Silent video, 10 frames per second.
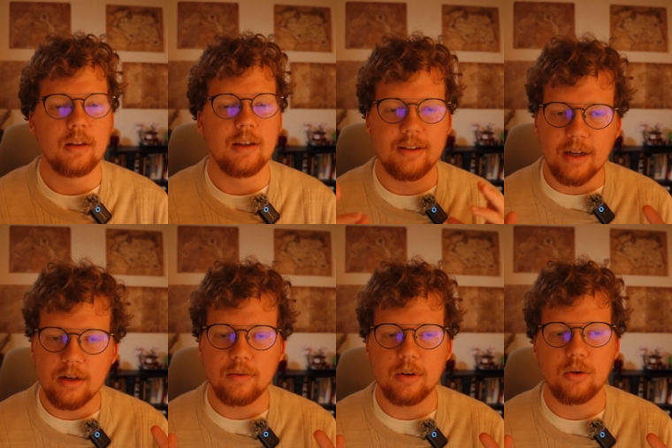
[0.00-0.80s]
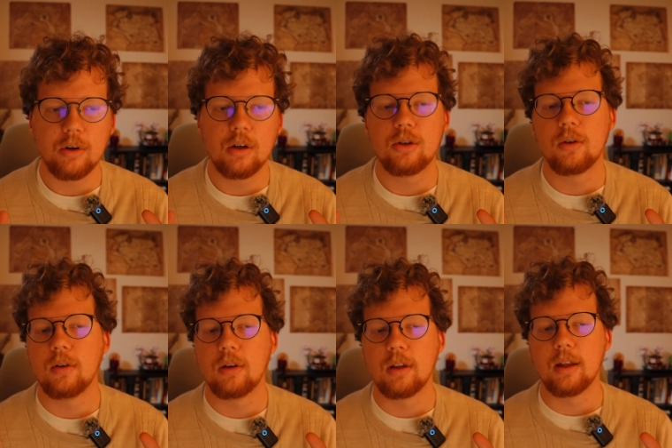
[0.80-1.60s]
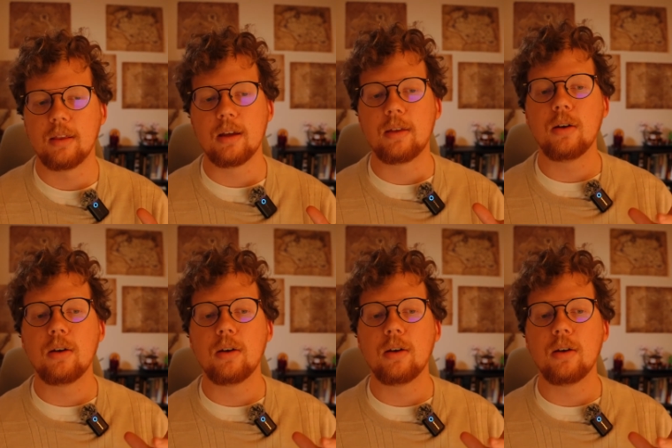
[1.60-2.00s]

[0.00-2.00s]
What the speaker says: The intent of the treaty shows that the